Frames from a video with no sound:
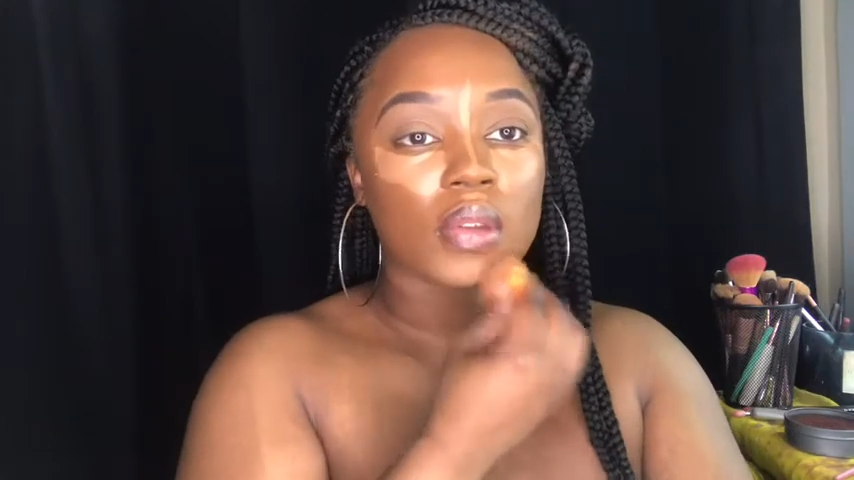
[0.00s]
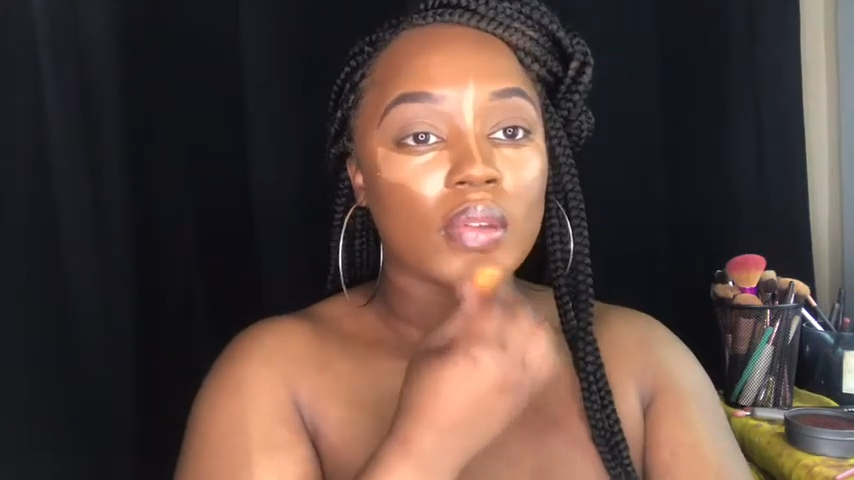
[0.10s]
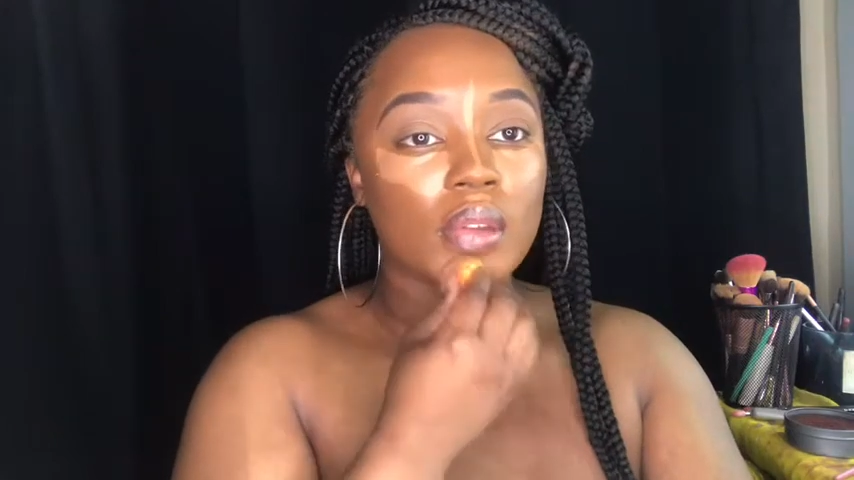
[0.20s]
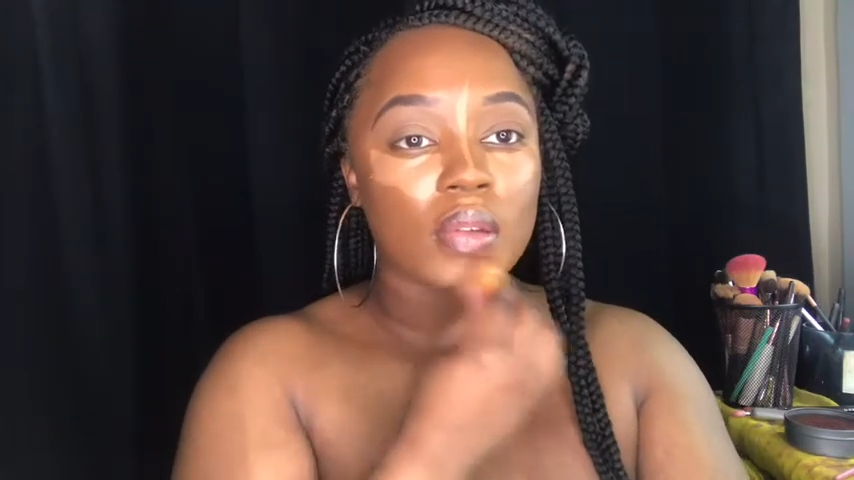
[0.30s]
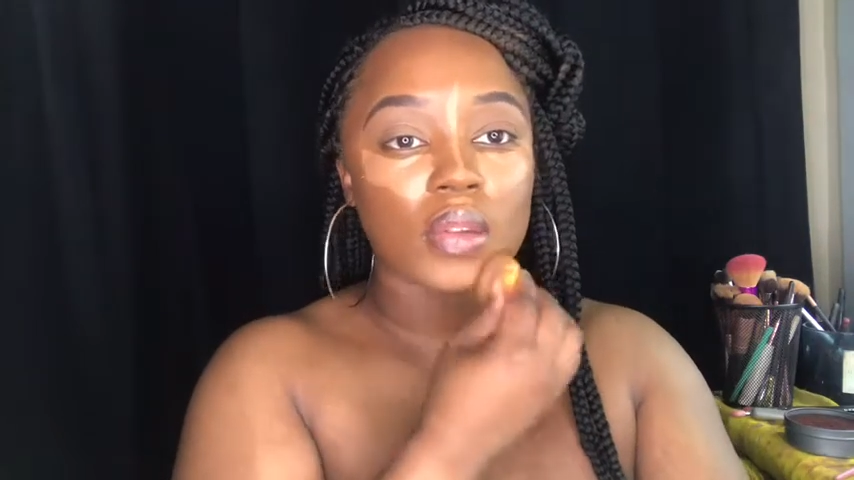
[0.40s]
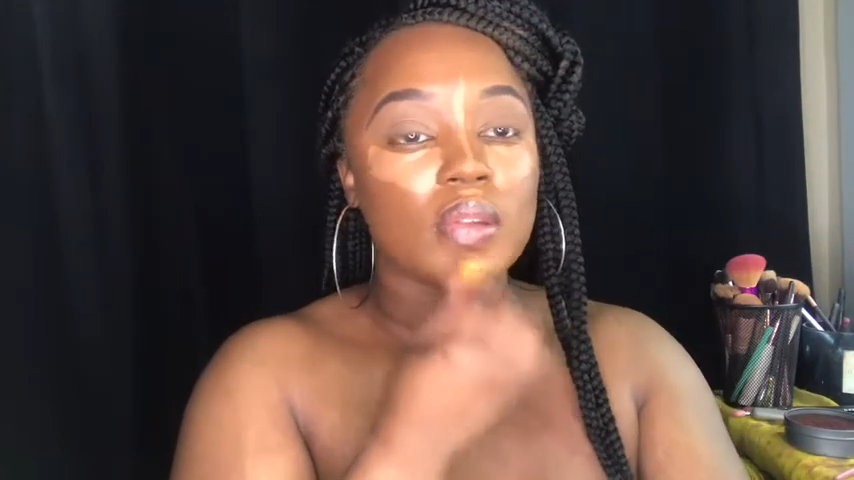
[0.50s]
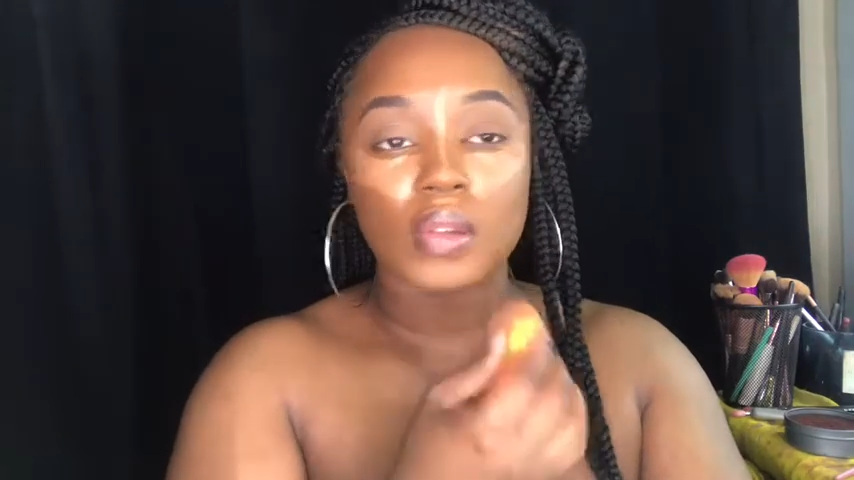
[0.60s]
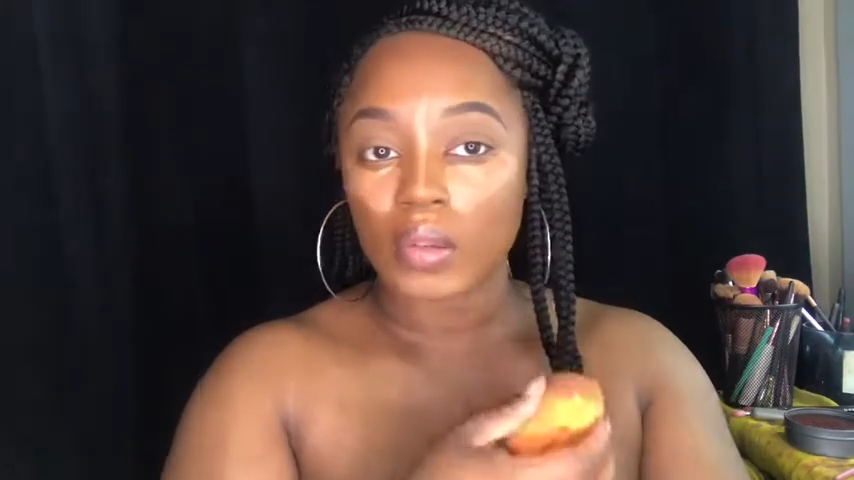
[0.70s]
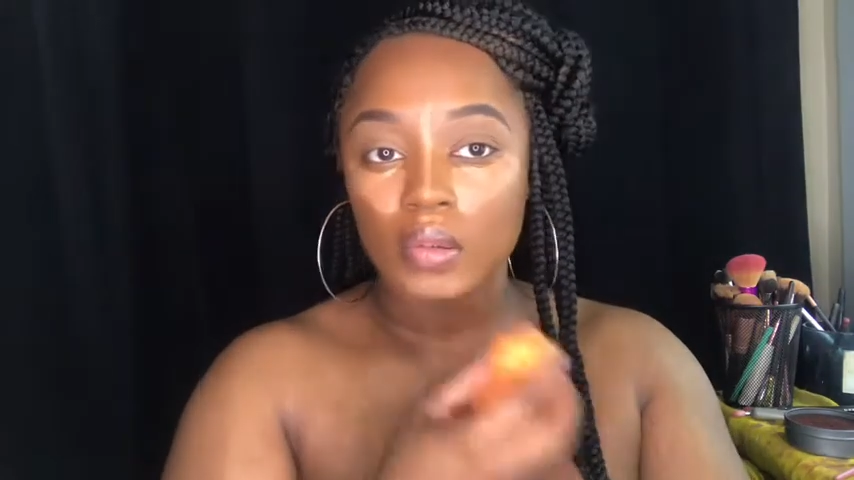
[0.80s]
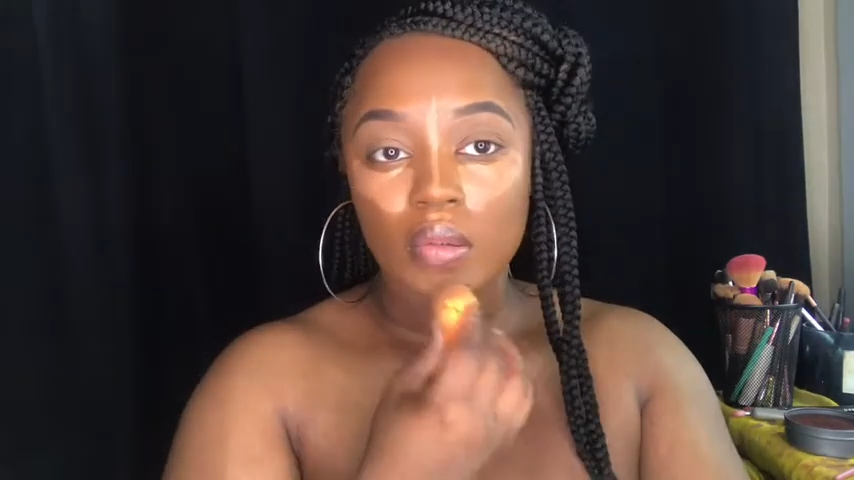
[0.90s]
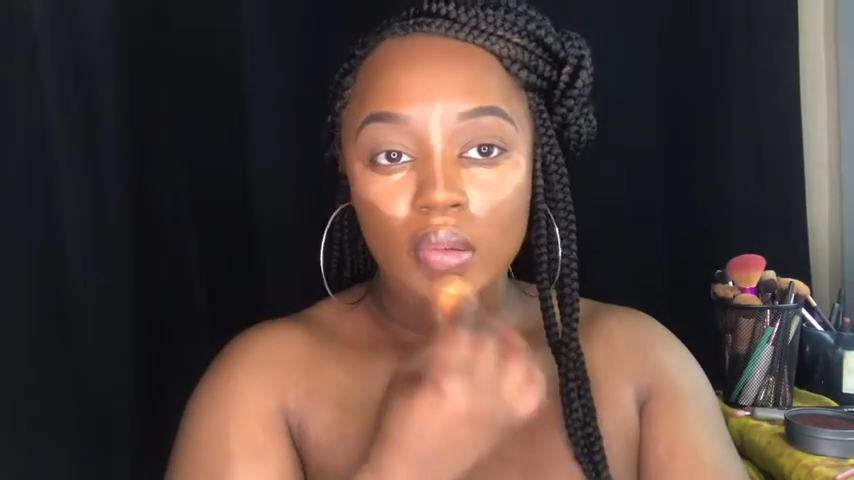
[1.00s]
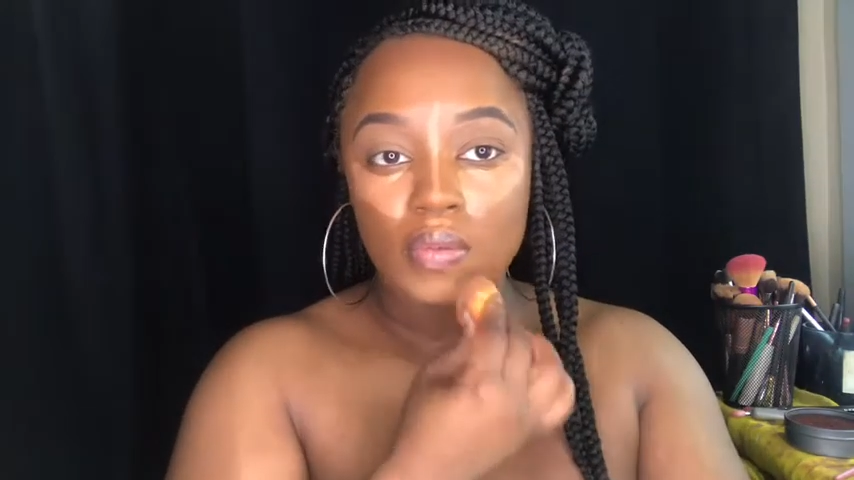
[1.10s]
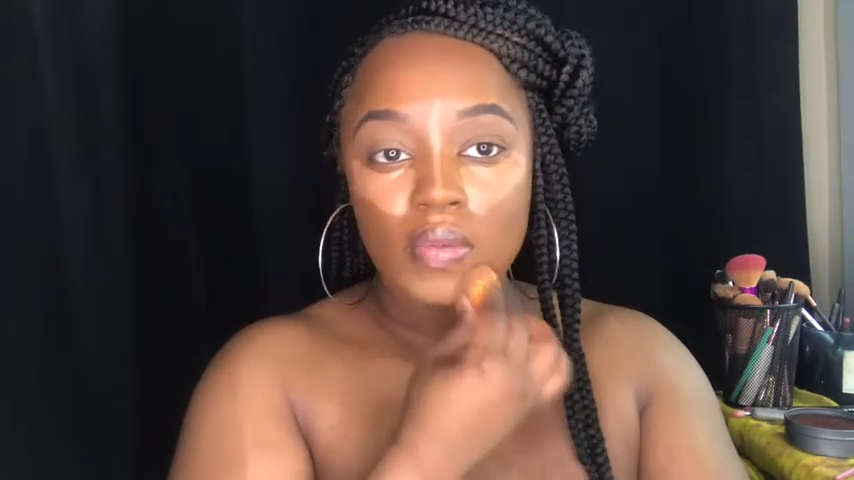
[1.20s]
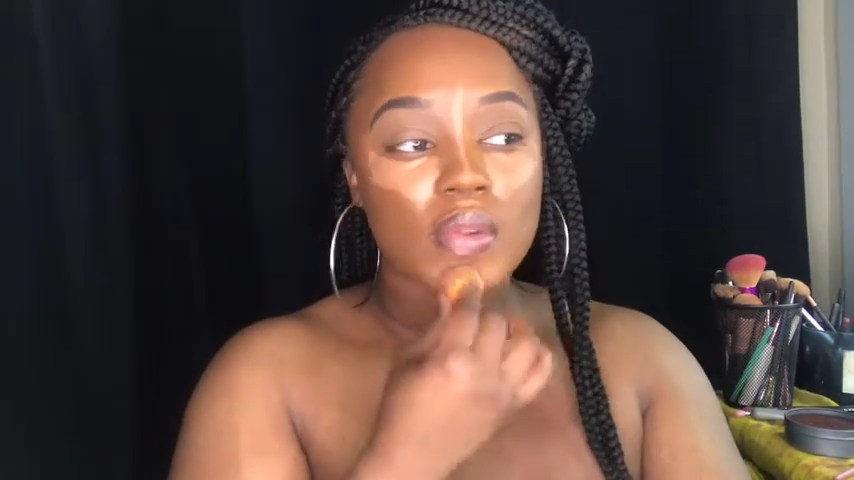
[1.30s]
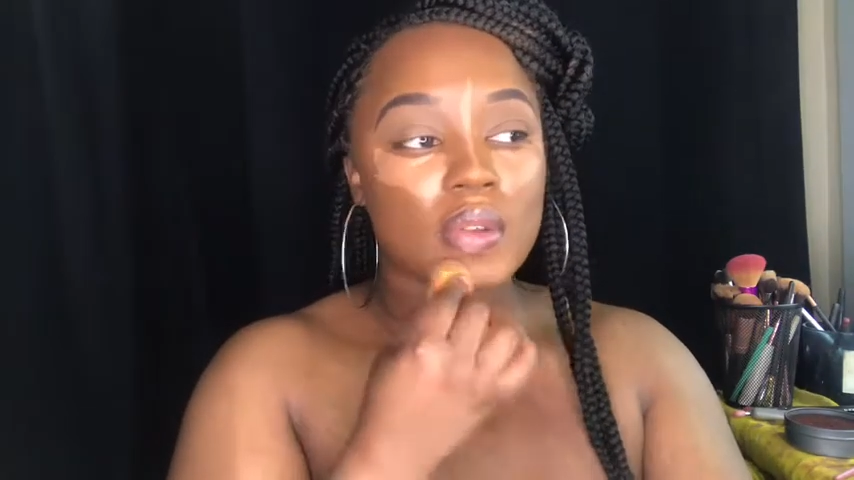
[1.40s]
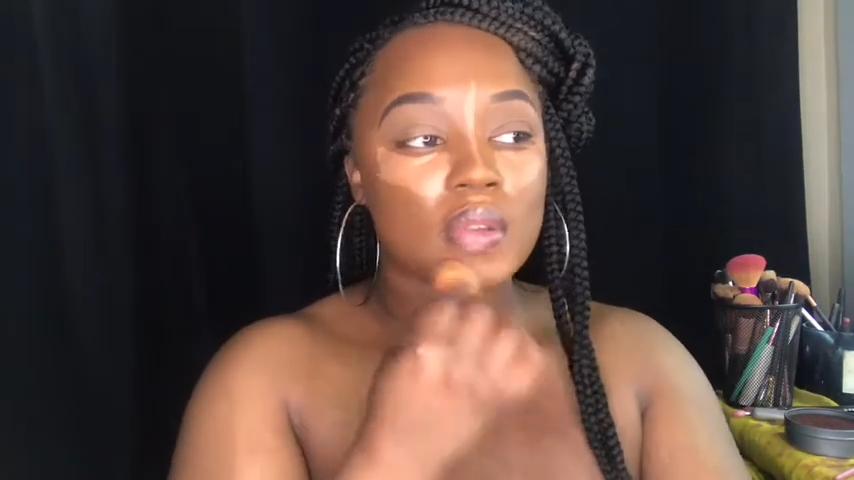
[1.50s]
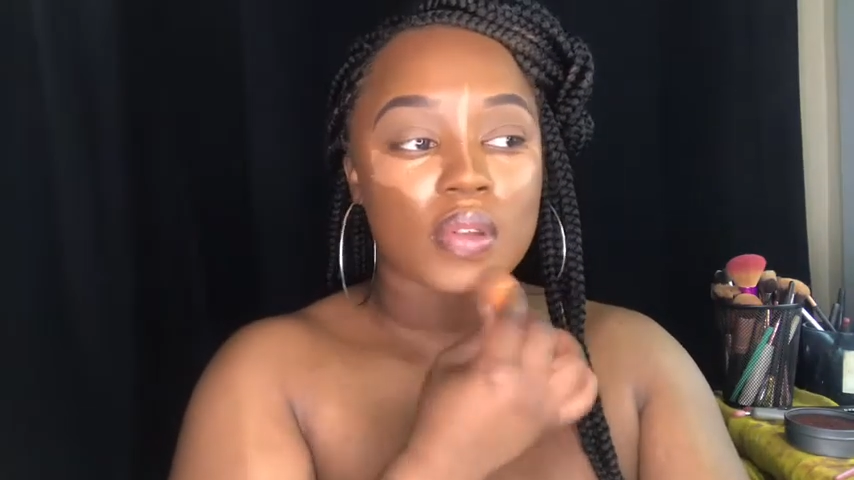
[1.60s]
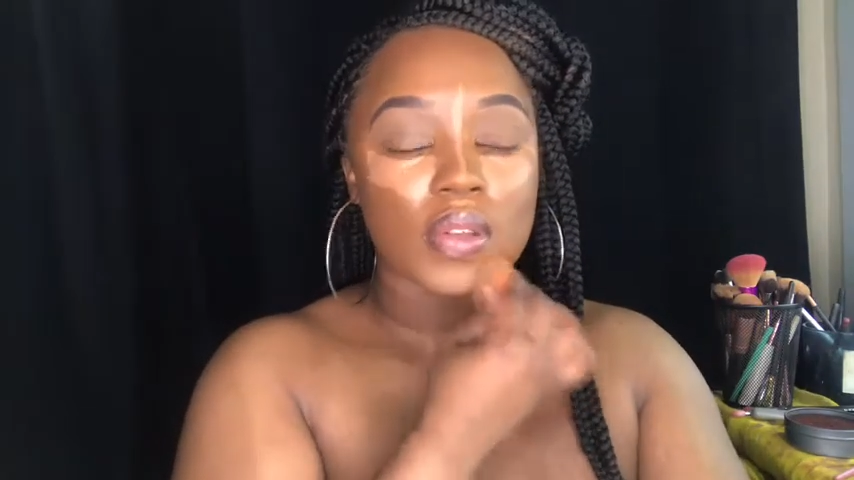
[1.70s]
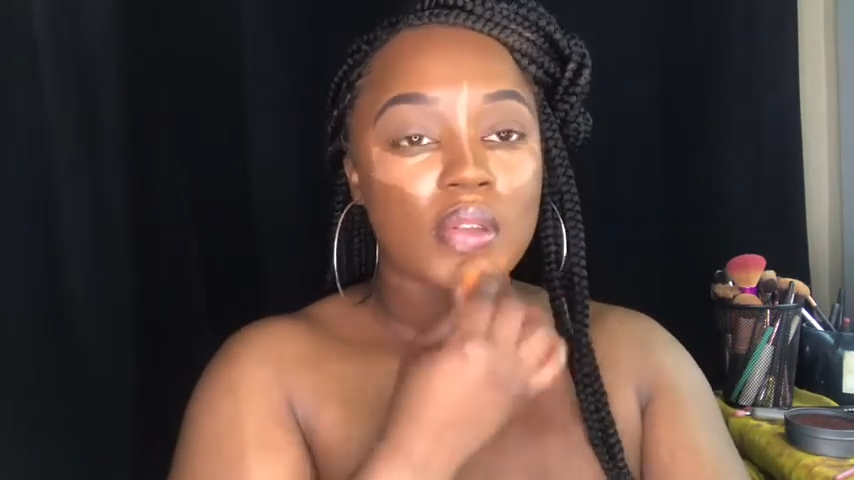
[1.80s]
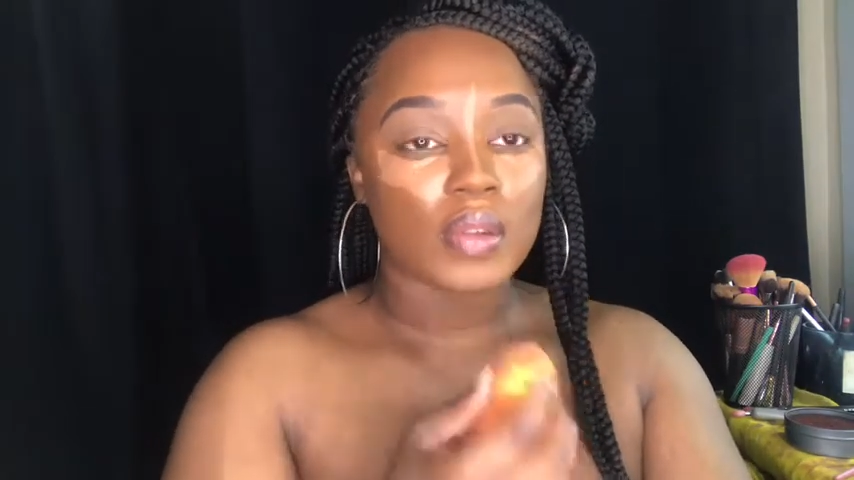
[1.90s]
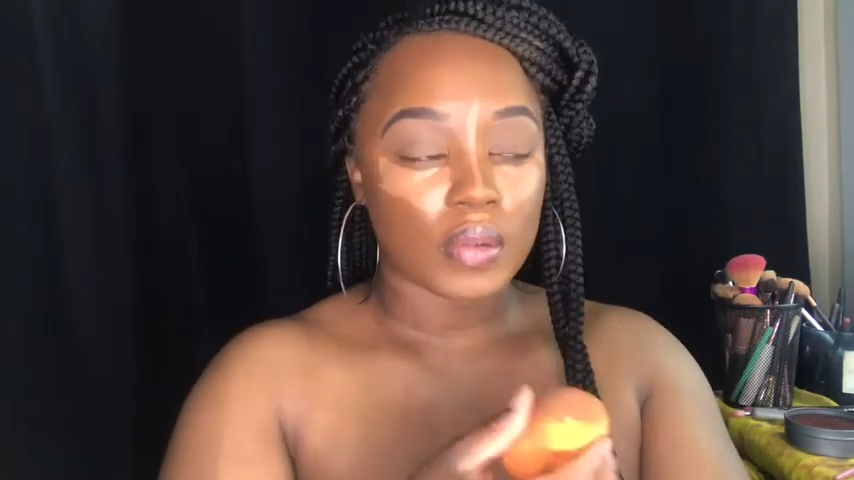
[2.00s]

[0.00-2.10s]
It's like everything.